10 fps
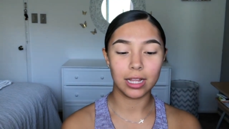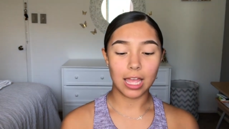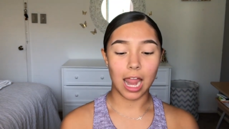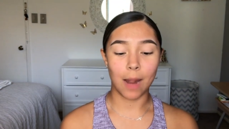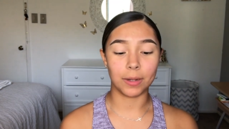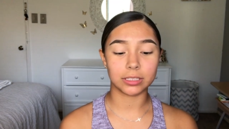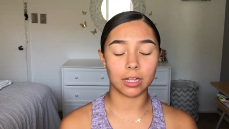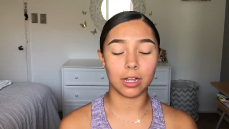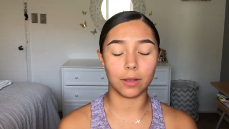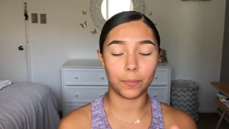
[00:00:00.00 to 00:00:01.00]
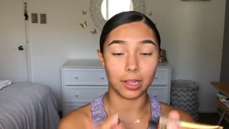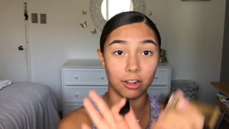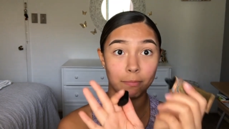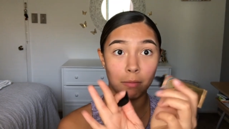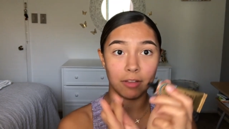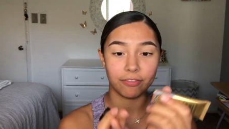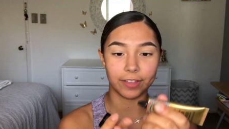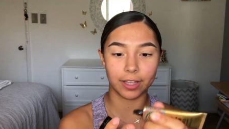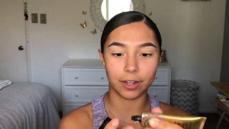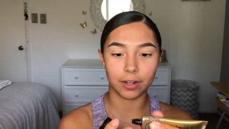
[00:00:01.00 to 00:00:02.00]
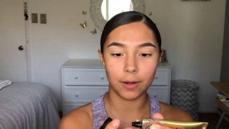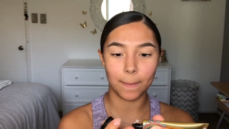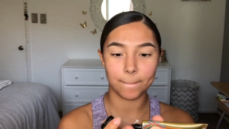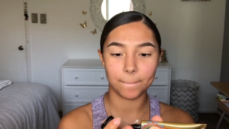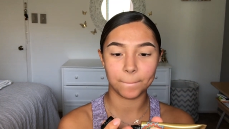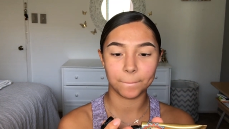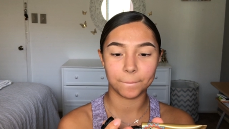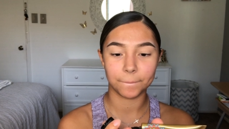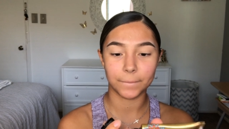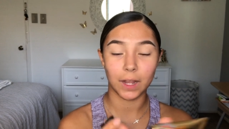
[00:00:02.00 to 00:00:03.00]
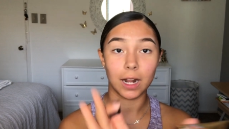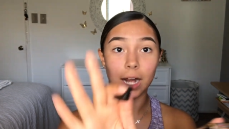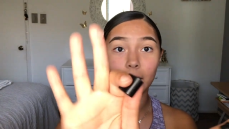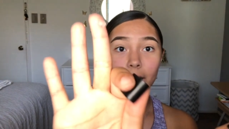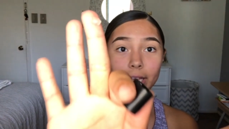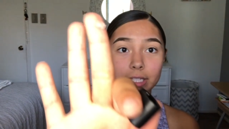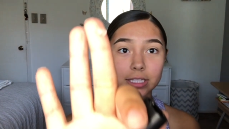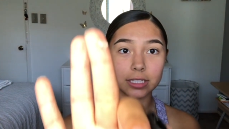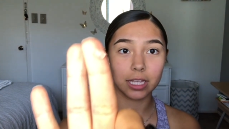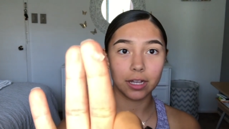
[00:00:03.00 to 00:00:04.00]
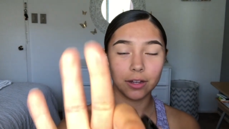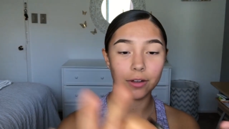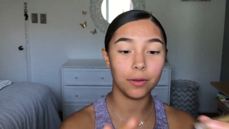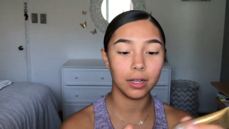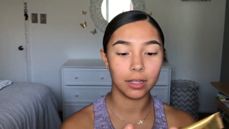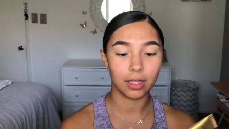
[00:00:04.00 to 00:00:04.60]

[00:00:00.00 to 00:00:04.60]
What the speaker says: And I'm just gonna put a little bit on my finger, like so.